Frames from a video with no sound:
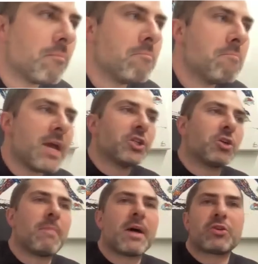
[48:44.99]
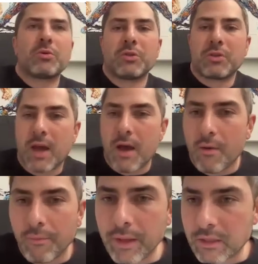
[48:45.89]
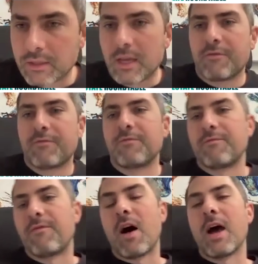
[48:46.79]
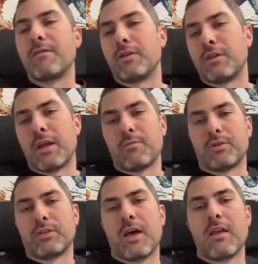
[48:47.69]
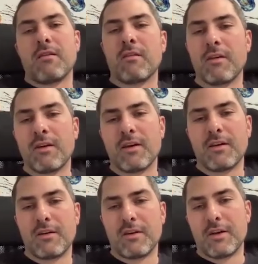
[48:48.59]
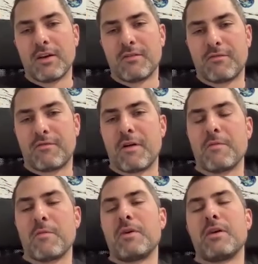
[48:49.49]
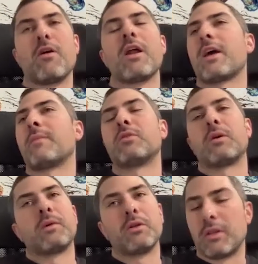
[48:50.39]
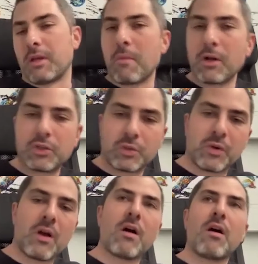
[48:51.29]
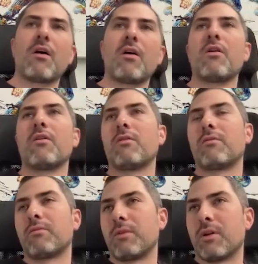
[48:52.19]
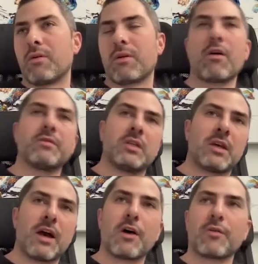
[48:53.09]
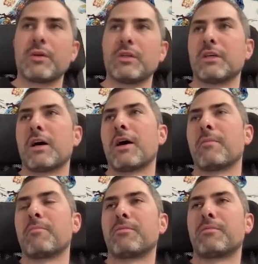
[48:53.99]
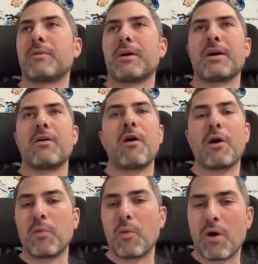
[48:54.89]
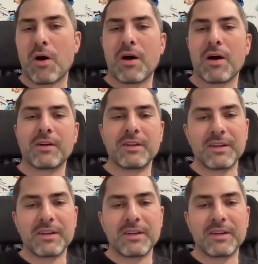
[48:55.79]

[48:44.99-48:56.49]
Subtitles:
major metros are down, let's say 5 to 10% from the peak. I'm including like Montreal, obviously Calgary's up, Ottawa,